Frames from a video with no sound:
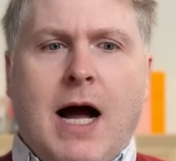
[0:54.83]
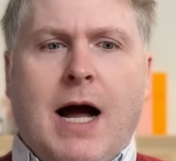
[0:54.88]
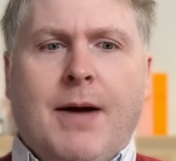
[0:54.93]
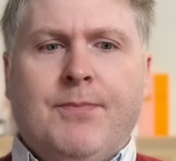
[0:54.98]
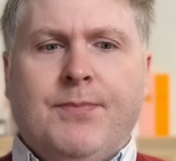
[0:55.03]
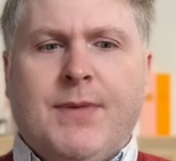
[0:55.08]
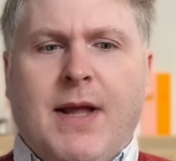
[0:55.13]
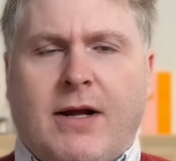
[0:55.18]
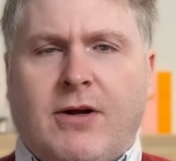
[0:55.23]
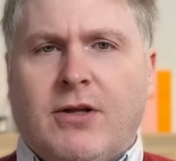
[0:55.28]

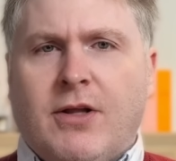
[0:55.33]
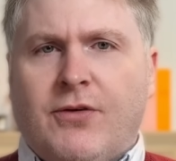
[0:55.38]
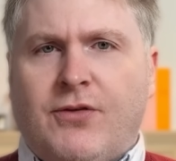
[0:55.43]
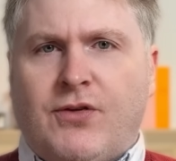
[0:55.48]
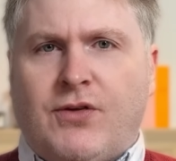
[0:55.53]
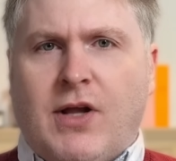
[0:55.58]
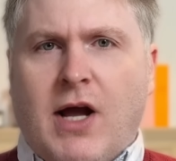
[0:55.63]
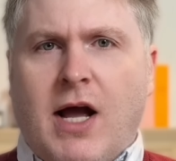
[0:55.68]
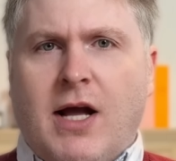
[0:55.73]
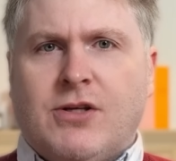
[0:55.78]
Nicola
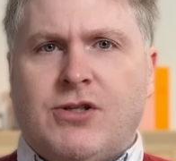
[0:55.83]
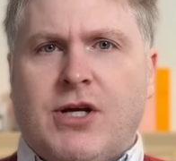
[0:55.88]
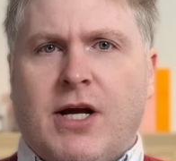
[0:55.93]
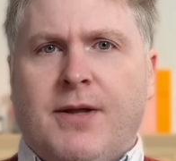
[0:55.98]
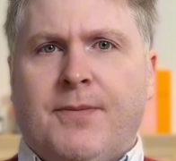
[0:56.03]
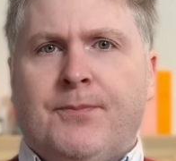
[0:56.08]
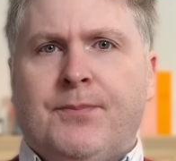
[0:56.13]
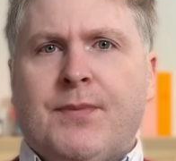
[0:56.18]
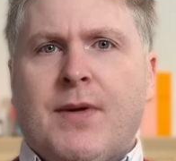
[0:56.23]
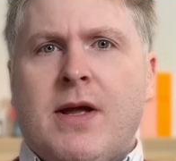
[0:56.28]

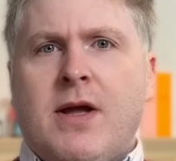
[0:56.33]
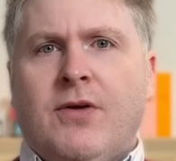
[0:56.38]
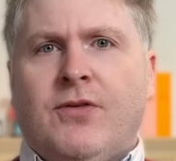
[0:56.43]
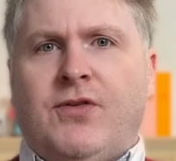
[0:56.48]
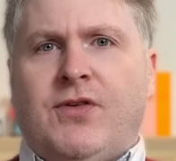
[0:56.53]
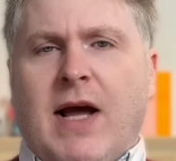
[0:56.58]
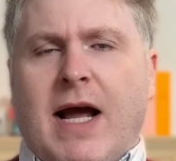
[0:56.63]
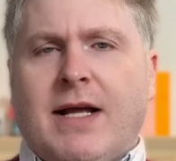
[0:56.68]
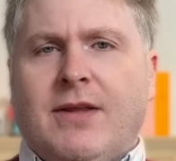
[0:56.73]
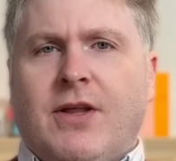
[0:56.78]
Sturgeon
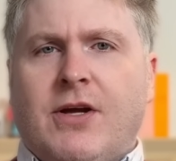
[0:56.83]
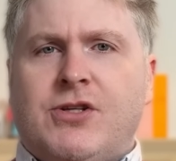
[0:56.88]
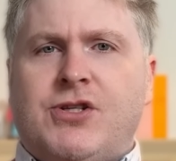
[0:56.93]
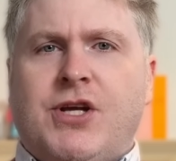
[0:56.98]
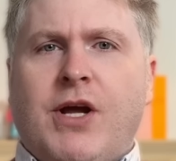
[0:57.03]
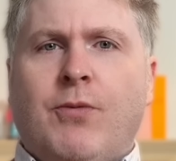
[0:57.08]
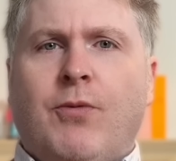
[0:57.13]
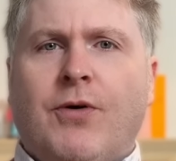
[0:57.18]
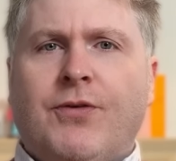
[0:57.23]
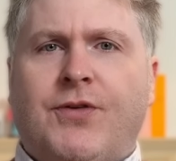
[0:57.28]
saying that
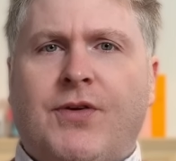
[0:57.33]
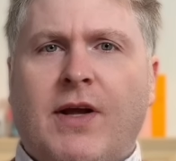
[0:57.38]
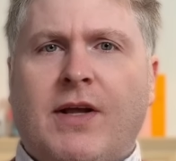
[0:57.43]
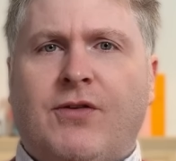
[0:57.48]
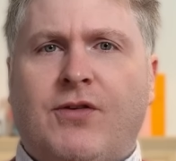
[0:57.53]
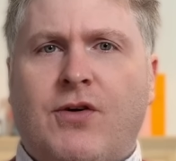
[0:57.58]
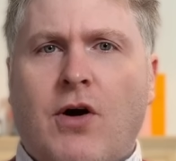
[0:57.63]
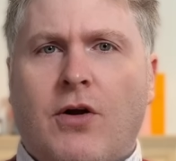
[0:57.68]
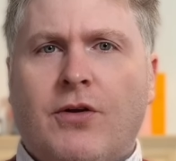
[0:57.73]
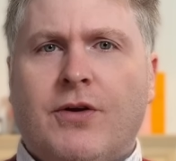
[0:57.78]
she wanted
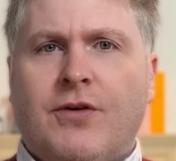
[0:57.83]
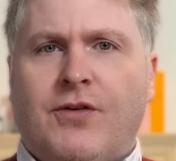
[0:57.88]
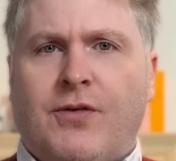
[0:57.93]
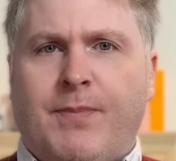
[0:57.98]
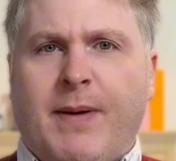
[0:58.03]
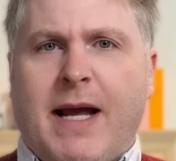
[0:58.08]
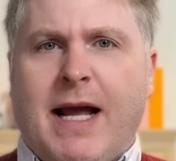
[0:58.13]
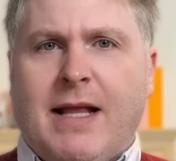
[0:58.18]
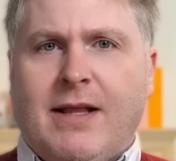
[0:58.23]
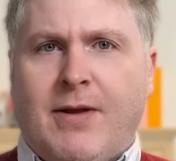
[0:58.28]
Scotland to
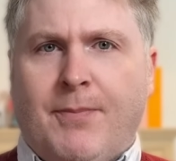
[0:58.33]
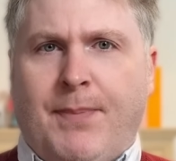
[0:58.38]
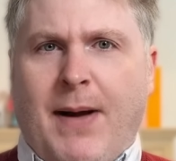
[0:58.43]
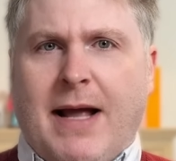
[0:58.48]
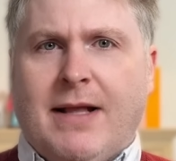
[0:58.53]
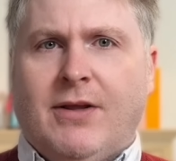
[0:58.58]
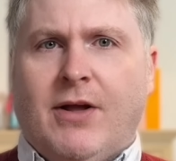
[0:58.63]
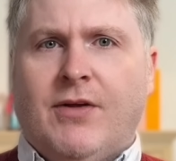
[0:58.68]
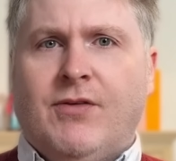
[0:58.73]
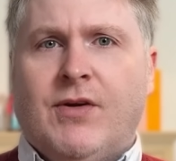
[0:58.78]
be
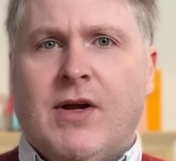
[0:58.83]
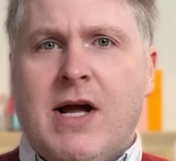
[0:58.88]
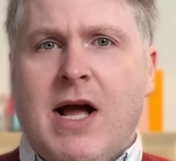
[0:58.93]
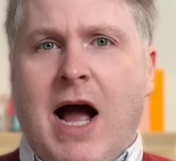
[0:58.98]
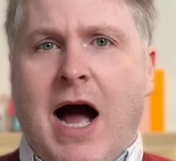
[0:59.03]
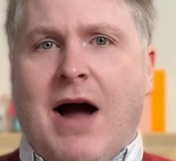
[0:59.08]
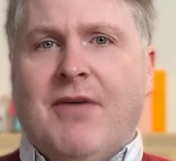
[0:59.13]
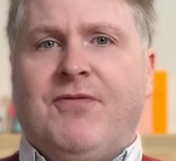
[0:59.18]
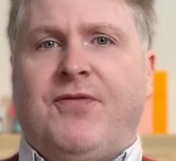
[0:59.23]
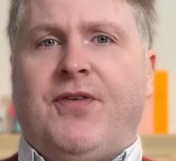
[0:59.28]
independent
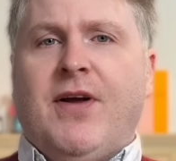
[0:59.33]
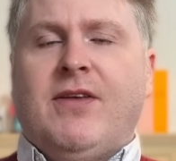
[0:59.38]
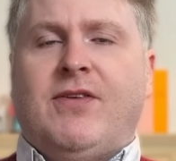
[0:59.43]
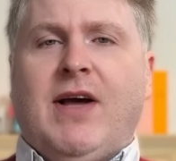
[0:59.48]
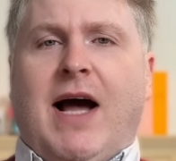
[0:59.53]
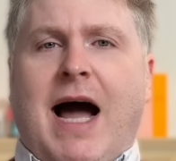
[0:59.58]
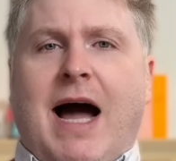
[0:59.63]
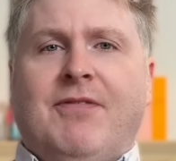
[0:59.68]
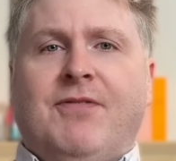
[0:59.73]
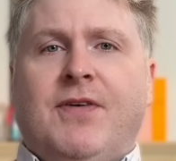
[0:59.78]
and for it to
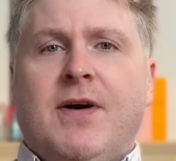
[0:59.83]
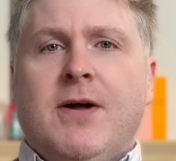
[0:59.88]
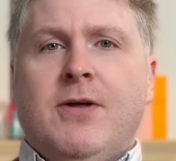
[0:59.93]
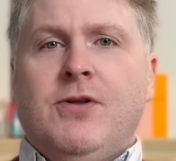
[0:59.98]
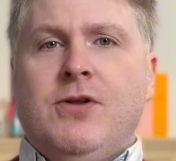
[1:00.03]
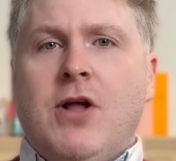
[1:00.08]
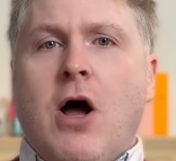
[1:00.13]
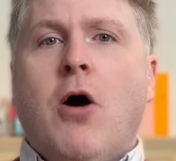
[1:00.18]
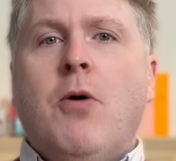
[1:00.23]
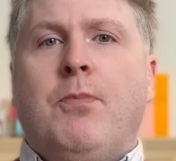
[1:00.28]
have
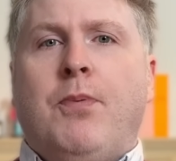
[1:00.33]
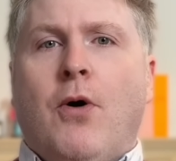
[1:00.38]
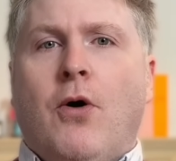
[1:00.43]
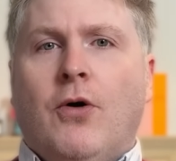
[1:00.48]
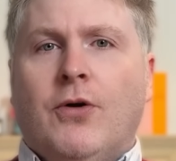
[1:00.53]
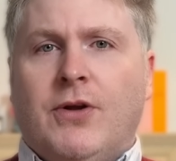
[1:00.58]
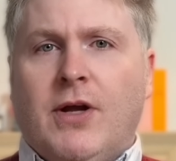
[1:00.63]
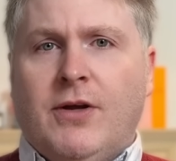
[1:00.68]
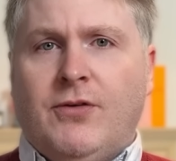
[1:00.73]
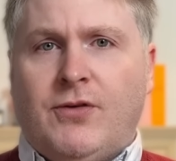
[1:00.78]
no
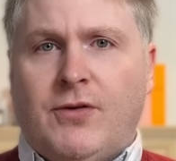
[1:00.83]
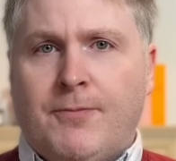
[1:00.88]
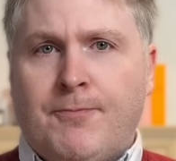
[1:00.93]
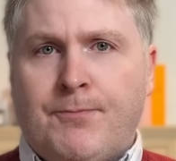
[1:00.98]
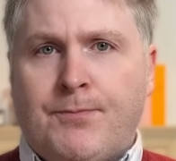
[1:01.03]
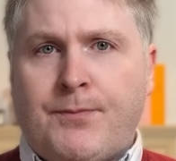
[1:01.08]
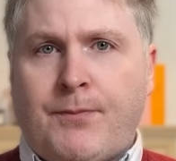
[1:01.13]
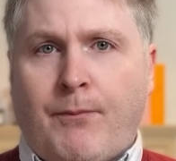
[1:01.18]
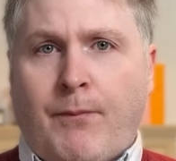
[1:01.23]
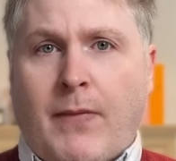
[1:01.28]
borders
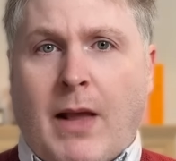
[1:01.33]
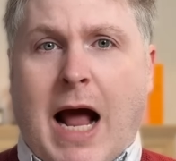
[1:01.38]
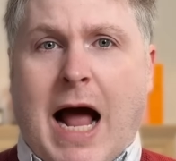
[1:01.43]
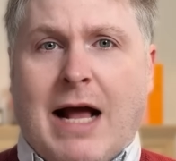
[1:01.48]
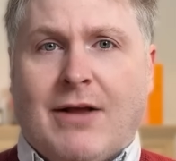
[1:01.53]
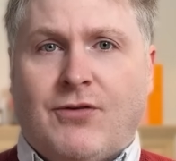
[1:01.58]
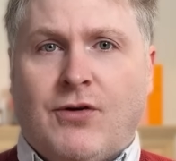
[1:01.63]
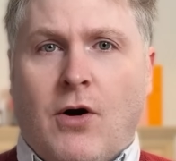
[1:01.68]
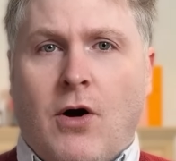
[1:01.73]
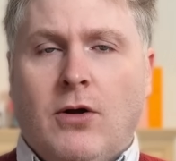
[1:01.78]

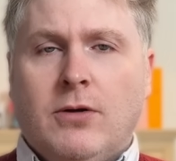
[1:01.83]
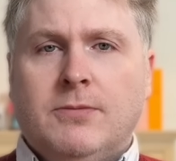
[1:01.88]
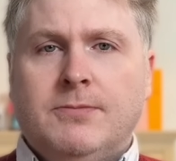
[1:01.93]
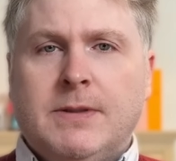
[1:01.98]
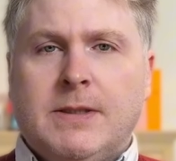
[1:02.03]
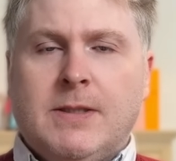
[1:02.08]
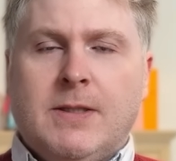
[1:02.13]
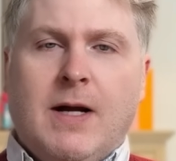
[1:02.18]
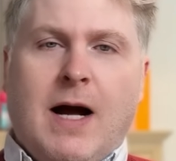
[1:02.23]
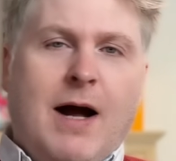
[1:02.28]
at all.
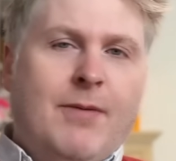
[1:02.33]
I